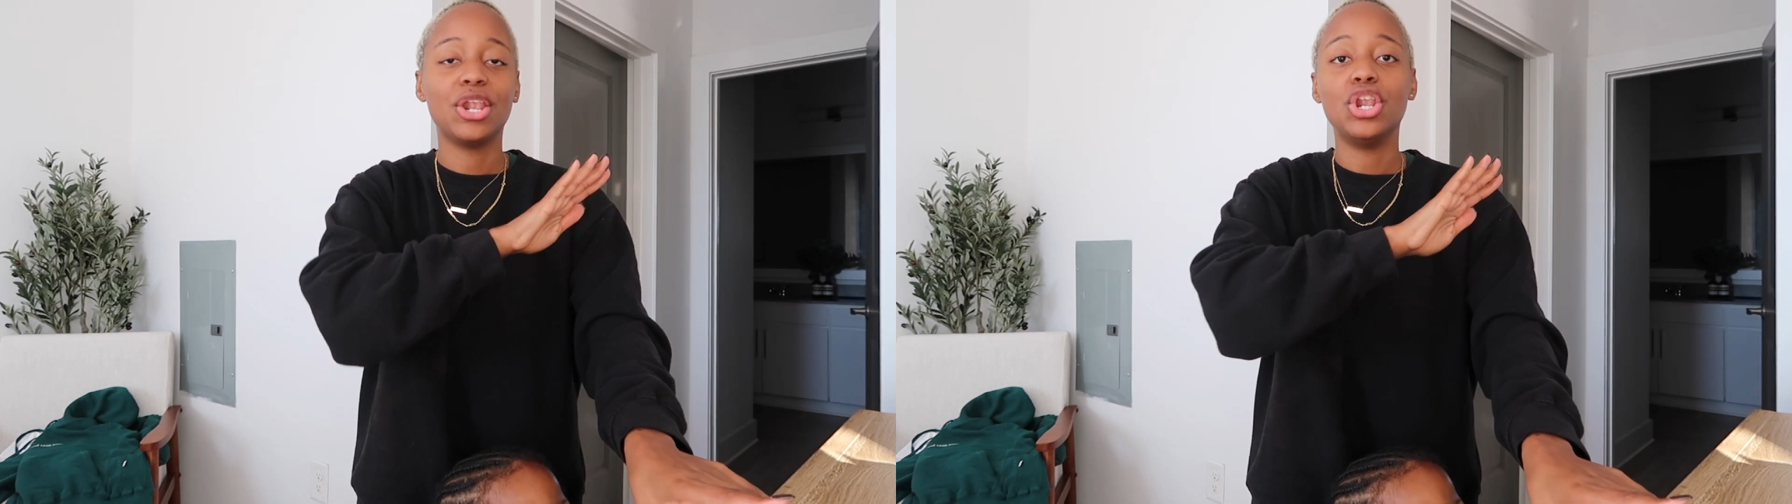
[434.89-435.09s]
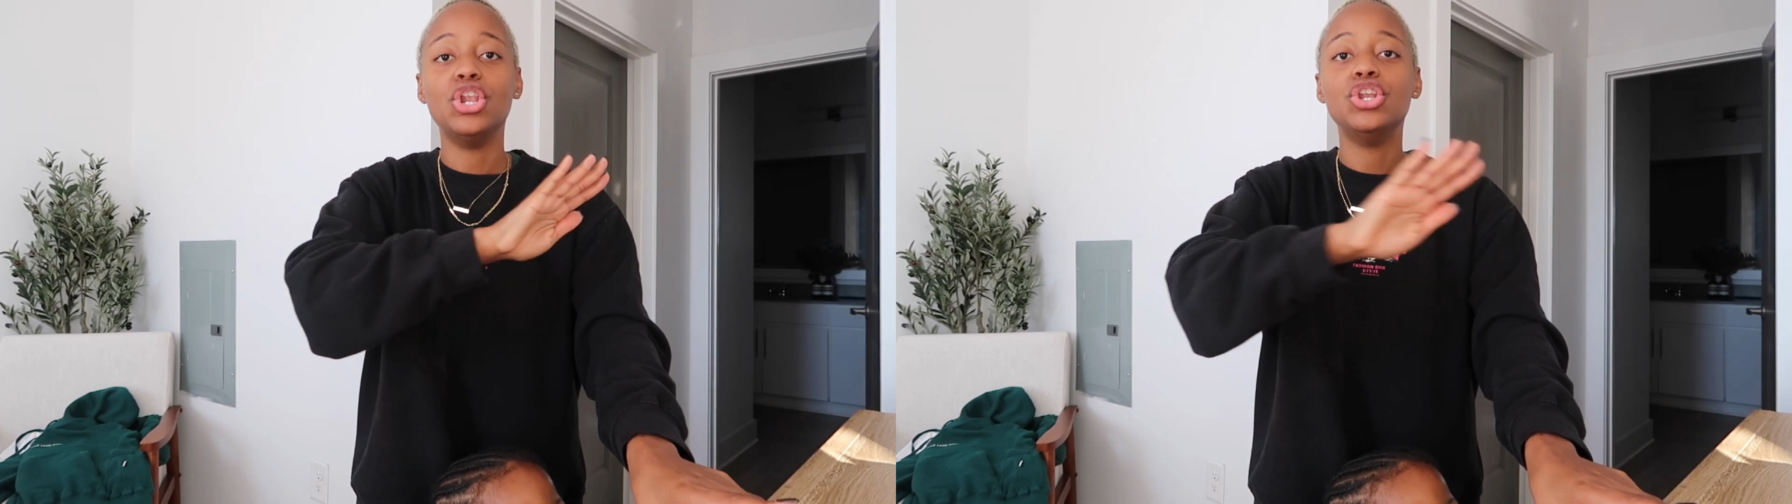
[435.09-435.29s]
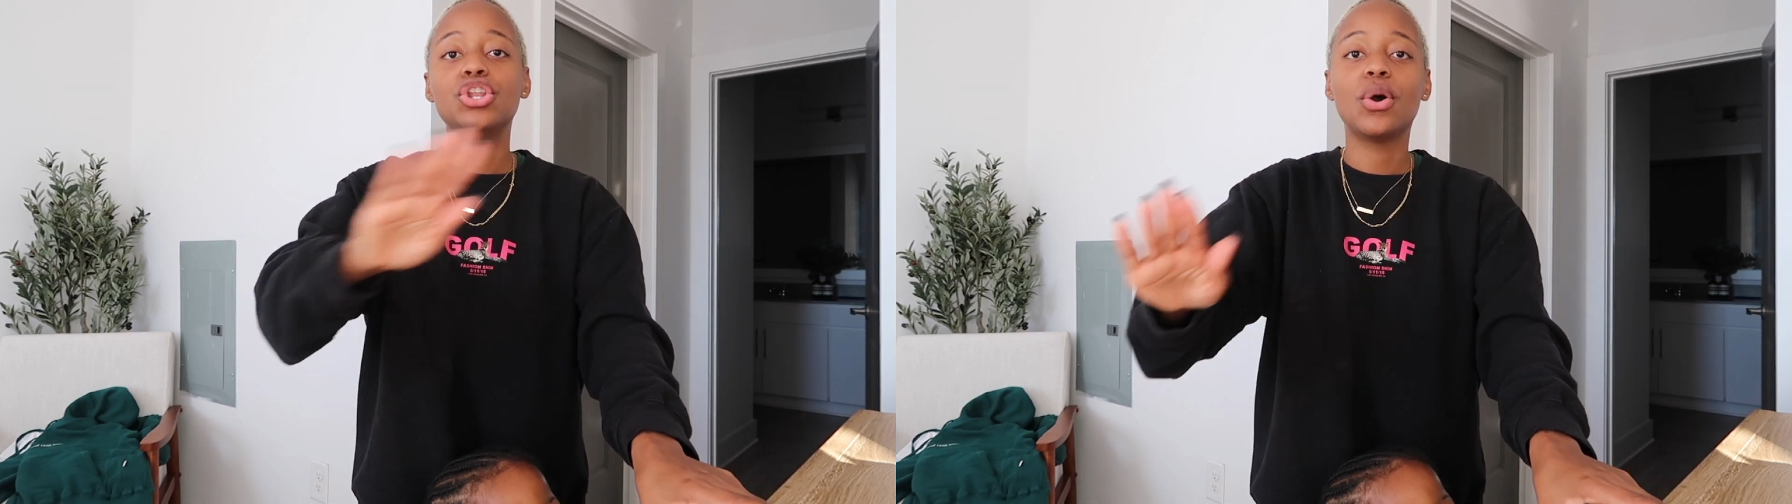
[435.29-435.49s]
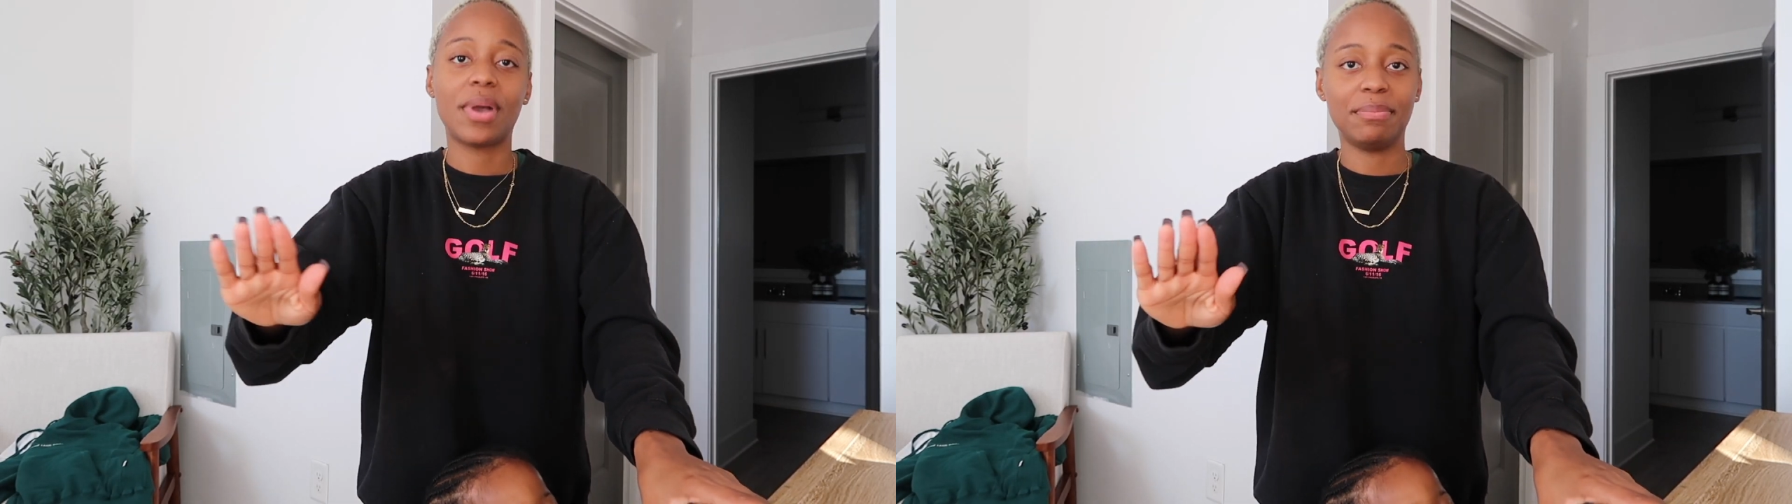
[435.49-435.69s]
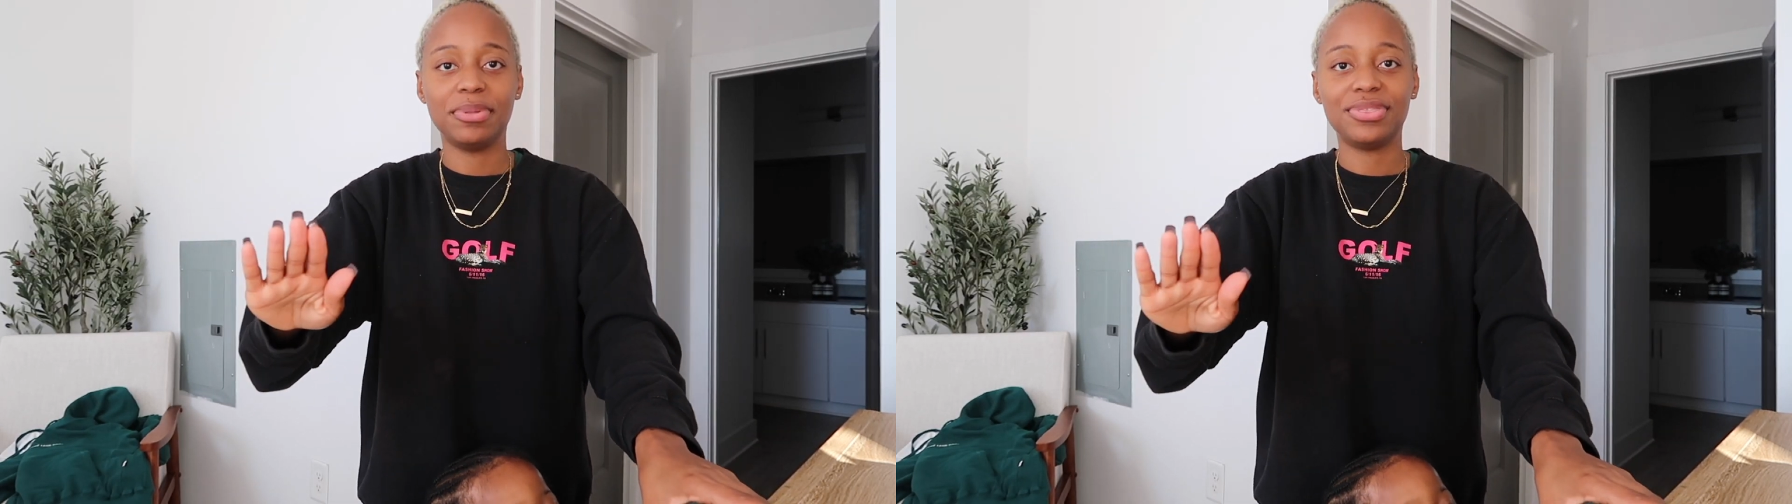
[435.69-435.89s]
No
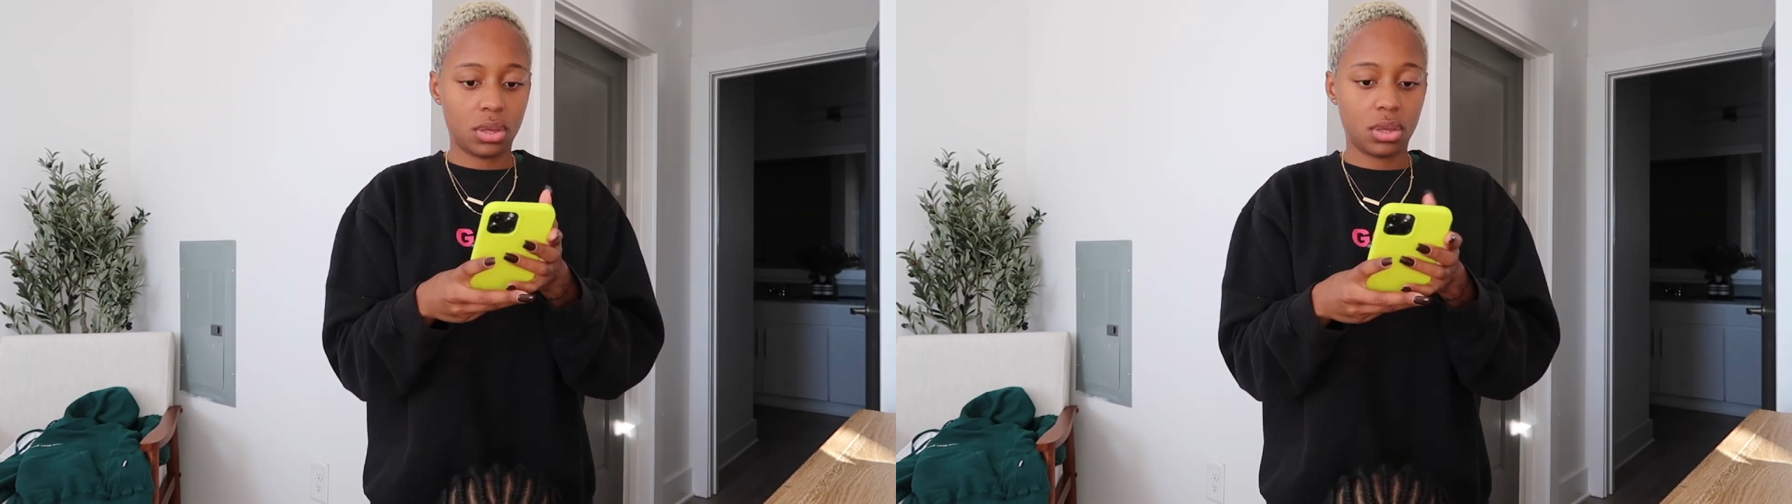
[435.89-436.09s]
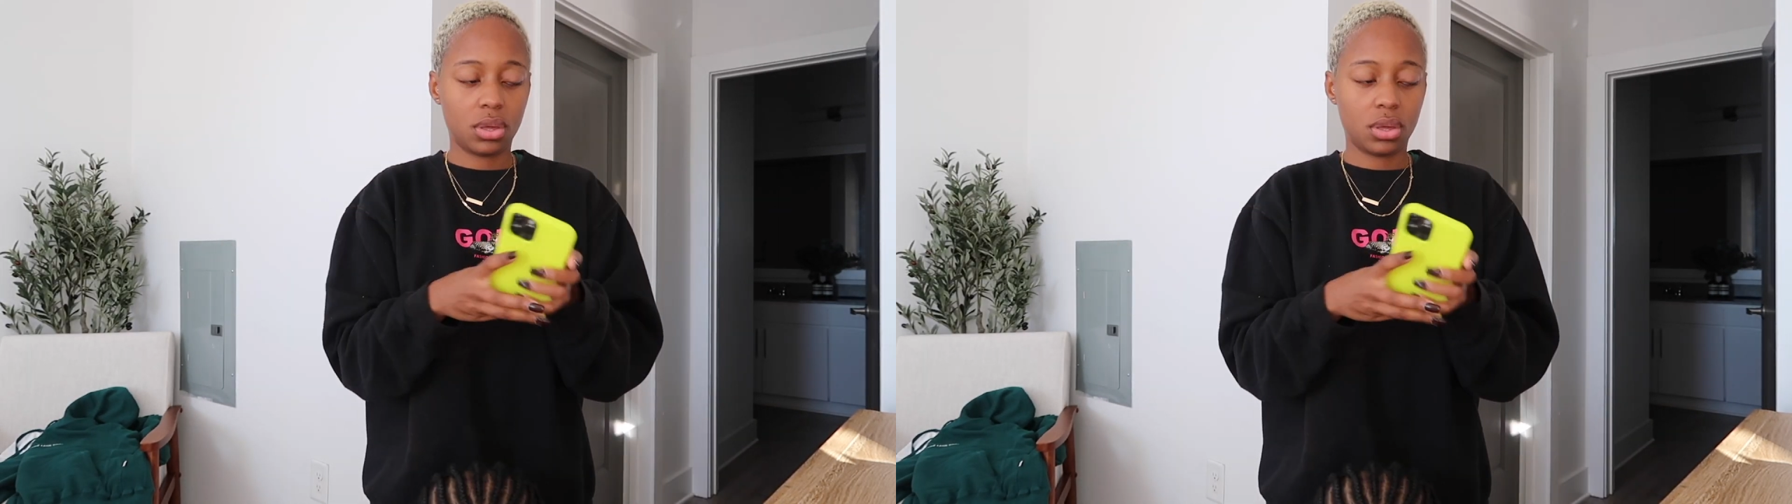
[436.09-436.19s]
empathy.